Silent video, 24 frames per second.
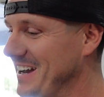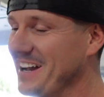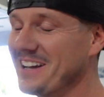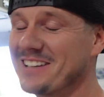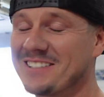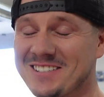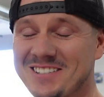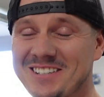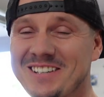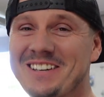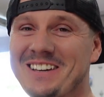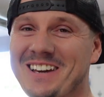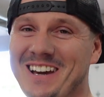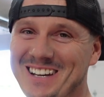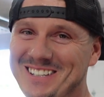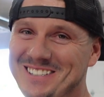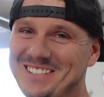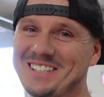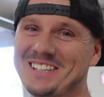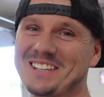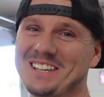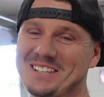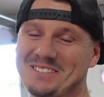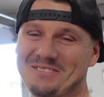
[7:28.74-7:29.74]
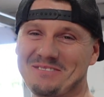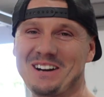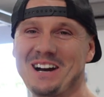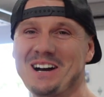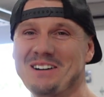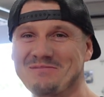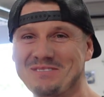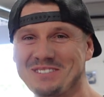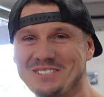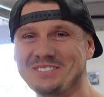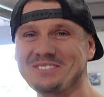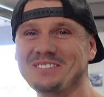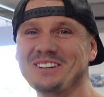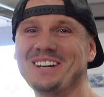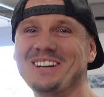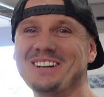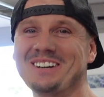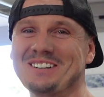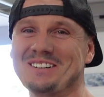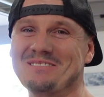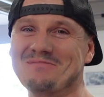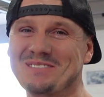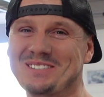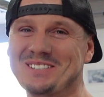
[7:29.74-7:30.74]
I see. That's why I'm still
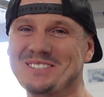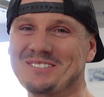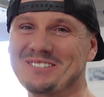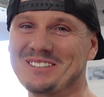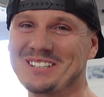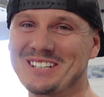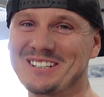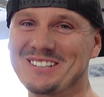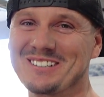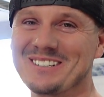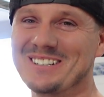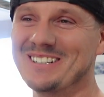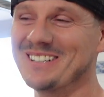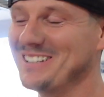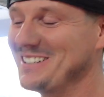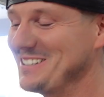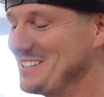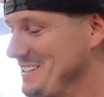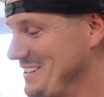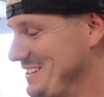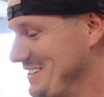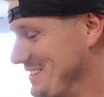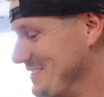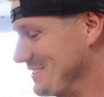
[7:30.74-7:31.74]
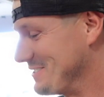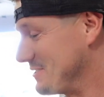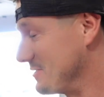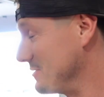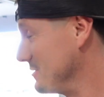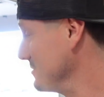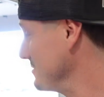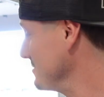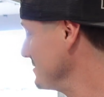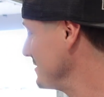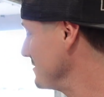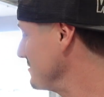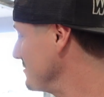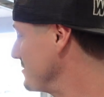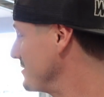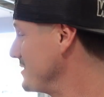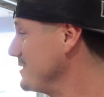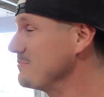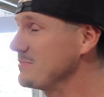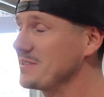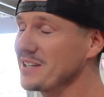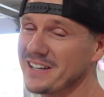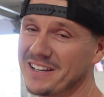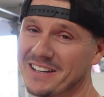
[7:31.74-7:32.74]
here. I'm still lingering. So what
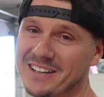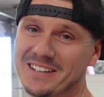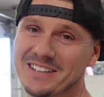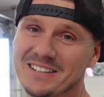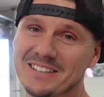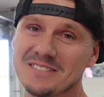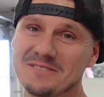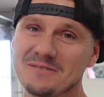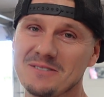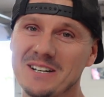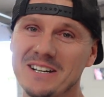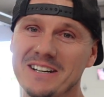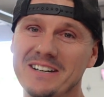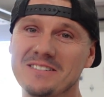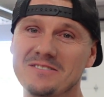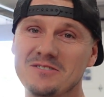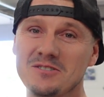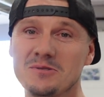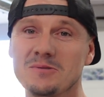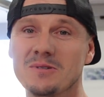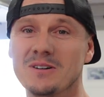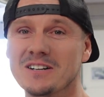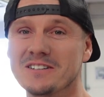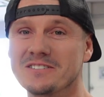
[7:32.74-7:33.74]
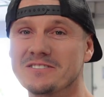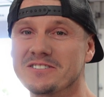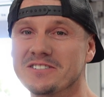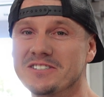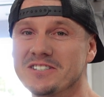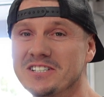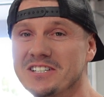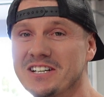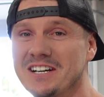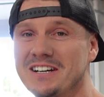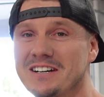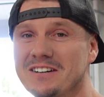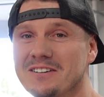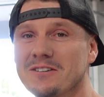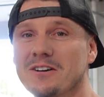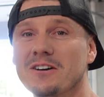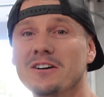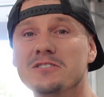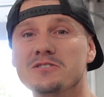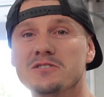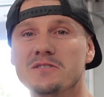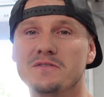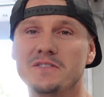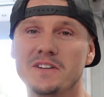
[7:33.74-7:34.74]
I'm thinking is, right, 200 shot or
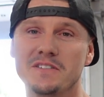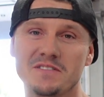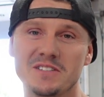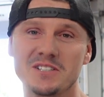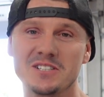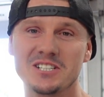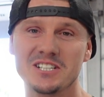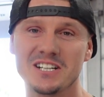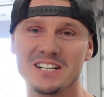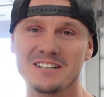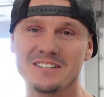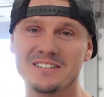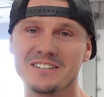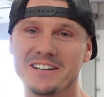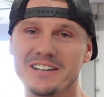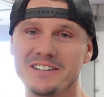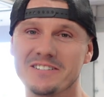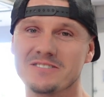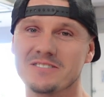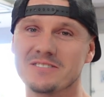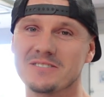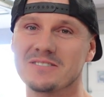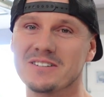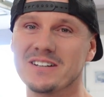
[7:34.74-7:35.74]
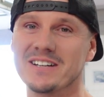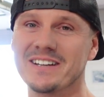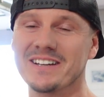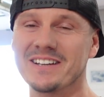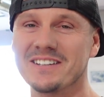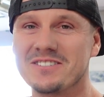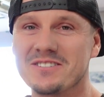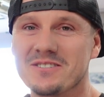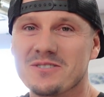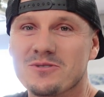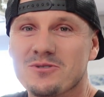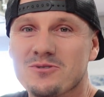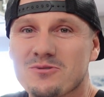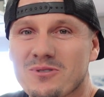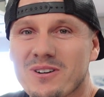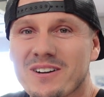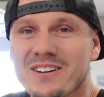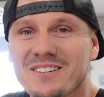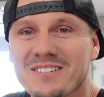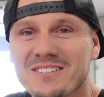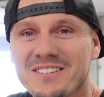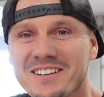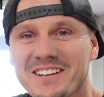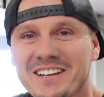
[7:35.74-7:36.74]
150 shot of nitrous, right? Gets your
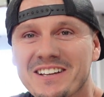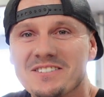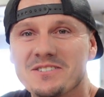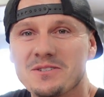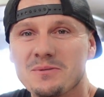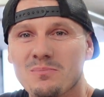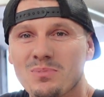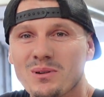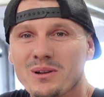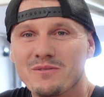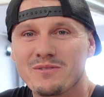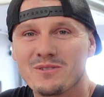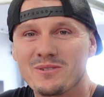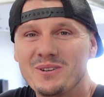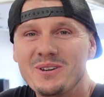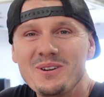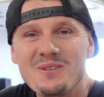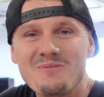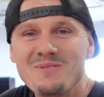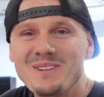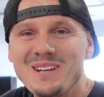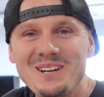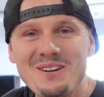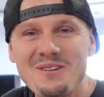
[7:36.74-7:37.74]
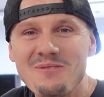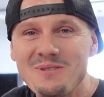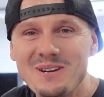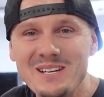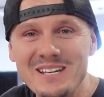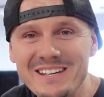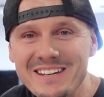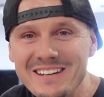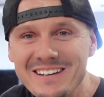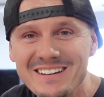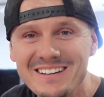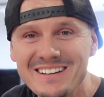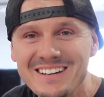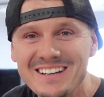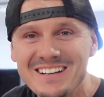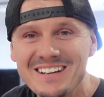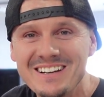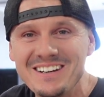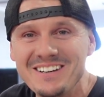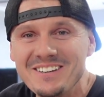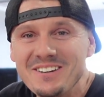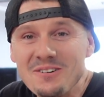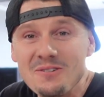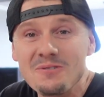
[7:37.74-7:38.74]
adrenaline, gets your blood flowing. You don't need no
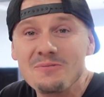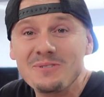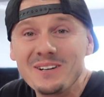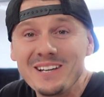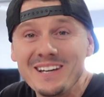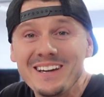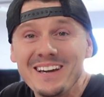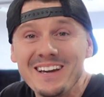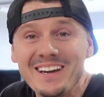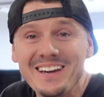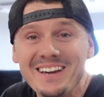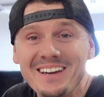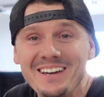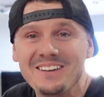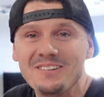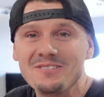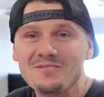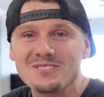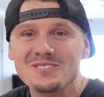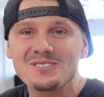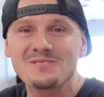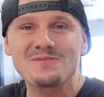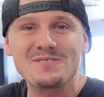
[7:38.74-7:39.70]
heat. You don't need heat. You just